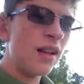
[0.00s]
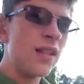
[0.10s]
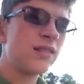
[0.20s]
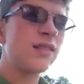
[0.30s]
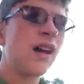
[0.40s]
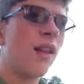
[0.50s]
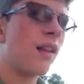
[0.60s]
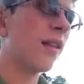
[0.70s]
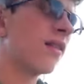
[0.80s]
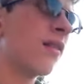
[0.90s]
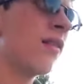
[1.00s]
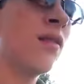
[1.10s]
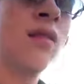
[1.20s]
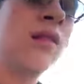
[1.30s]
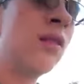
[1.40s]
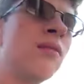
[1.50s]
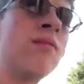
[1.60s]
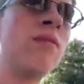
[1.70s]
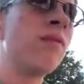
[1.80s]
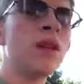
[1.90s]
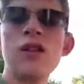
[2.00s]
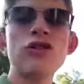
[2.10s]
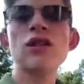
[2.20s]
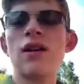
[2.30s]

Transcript: it's not like it's